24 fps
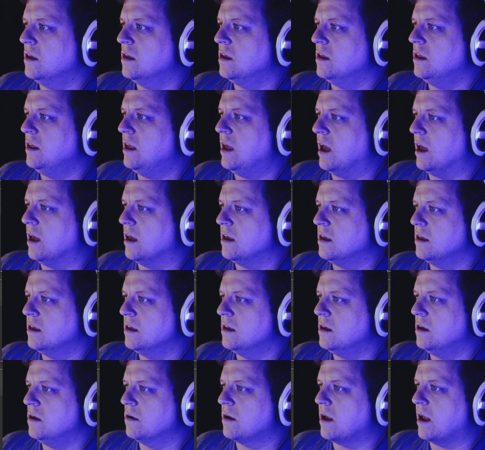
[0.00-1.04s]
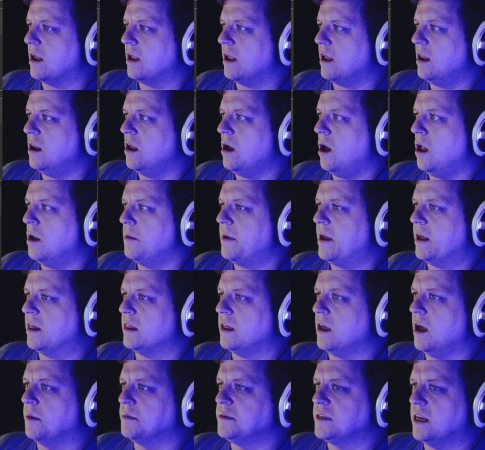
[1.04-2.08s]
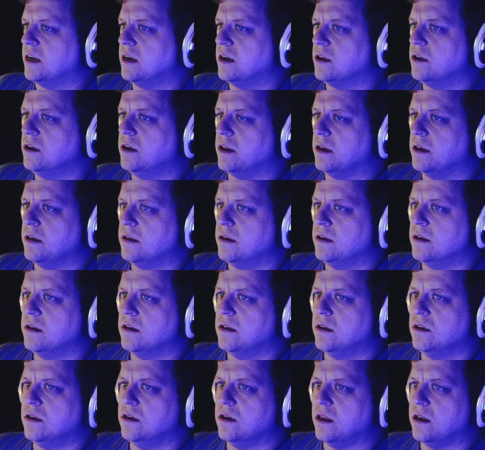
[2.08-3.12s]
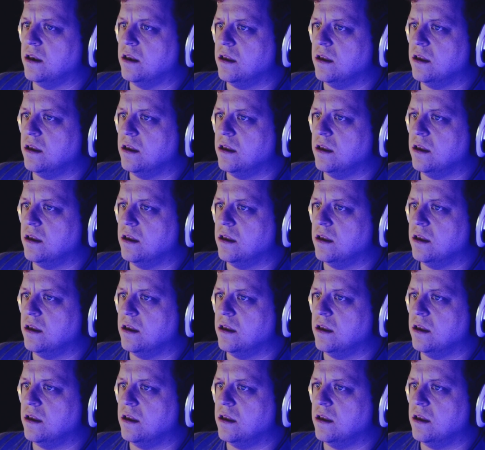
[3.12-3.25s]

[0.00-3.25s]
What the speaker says: Yeah, okay, and it automatically updated. Good, good.